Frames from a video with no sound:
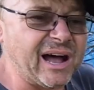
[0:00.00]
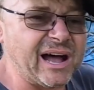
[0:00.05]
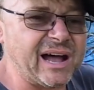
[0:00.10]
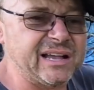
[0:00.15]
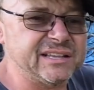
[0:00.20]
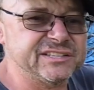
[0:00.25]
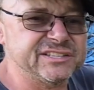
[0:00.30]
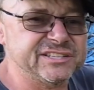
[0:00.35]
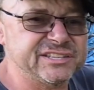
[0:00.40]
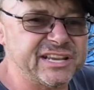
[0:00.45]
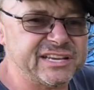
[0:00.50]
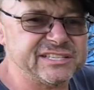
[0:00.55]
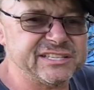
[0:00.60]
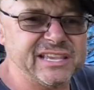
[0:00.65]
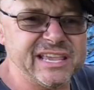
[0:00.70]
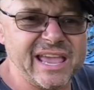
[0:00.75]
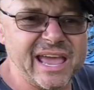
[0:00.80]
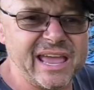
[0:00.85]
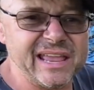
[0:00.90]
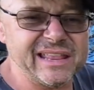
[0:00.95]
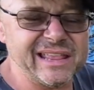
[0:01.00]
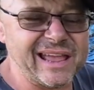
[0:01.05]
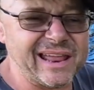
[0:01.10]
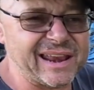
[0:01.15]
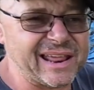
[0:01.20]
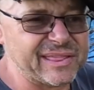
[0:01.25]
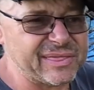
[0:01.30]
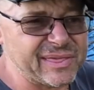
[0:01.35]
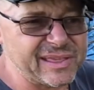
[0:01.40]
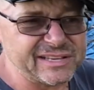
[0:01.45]
68 and
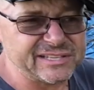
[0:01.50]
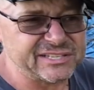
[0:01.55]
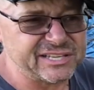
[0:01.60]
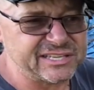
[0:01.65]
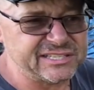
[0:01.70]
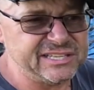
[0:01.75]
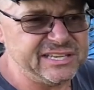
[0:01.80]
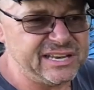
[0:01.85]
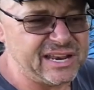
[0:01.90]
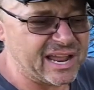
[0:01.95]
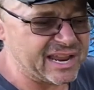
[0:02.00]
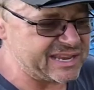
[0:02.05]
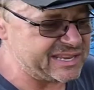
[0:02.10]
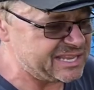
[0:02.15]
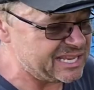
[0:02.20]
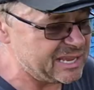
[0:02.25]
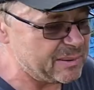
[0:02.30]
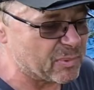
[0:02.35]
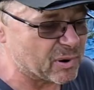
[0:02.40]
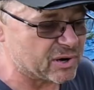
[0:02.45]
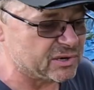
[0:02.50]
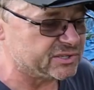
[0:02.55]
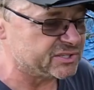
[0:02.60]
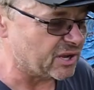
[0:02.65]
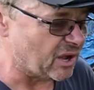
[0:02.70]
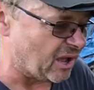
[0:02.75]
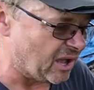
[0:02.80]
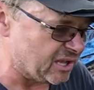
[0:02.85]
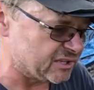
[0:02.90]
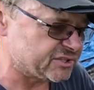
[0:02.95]
I think 69 T-Birds
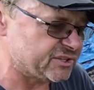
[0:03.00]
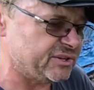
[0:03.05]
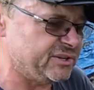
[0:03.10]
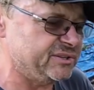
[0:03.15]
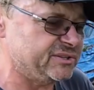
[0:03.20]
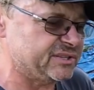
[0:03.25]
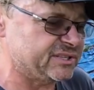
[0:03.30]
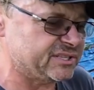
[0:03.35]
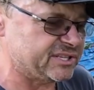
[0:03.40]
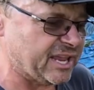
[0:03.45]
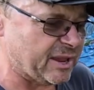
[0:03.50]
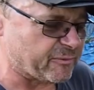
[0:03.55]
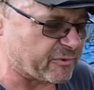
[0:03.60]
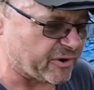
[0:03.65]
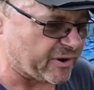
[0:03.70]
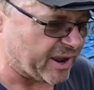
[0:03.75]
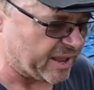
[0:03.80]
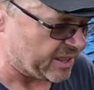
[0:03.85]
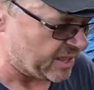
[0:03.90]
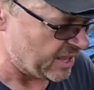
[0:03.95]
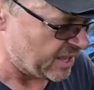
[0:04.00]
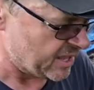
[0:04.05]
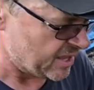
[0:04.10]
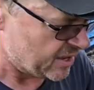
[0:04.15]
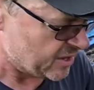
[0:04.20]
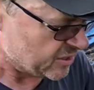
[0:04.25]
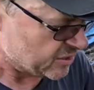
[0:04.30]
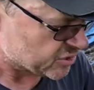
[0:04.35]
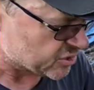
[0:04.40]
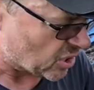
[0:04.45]
also use the same rear end.
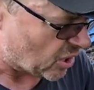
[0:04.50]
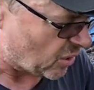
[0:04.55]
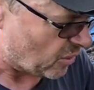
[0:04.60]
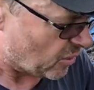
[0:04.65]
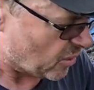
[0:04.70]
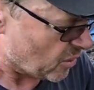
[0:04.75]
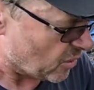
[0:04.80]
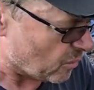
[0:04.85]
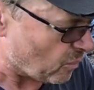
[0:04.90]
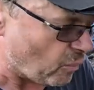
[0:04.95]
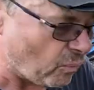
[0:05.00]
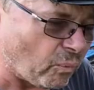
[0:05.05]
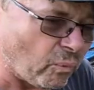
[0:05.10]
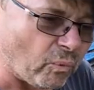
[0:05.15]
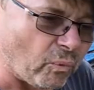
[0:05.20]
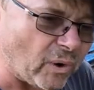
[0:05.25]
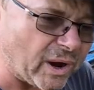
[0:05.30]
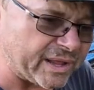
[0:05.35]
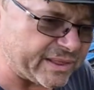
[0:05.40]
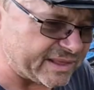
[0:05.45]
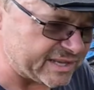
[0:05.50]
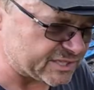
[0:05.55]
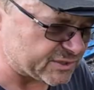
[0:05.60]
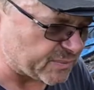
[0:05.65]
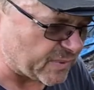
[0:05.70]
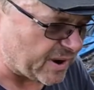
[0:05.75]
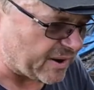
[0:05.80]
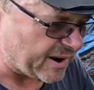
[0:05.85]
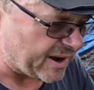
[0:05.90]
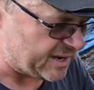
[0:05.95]
So what this
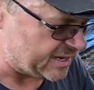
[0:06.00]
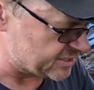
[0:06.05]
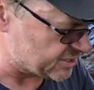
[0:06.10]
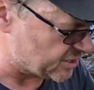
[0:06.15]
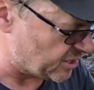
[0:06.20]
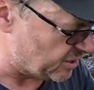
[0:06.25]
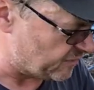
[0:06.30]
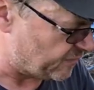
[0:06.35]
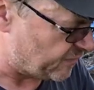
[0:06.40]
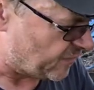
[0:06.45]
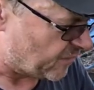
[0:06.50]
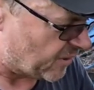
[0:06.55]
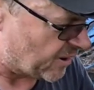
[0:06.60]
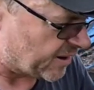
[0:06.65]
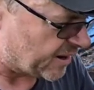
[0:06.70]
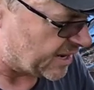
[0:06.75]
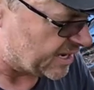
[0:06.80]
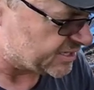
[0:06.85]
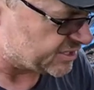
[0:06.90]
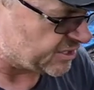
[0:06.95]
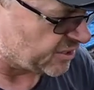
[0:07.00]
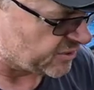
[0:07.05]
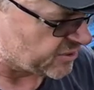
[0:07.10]
rear end is good for is, you'll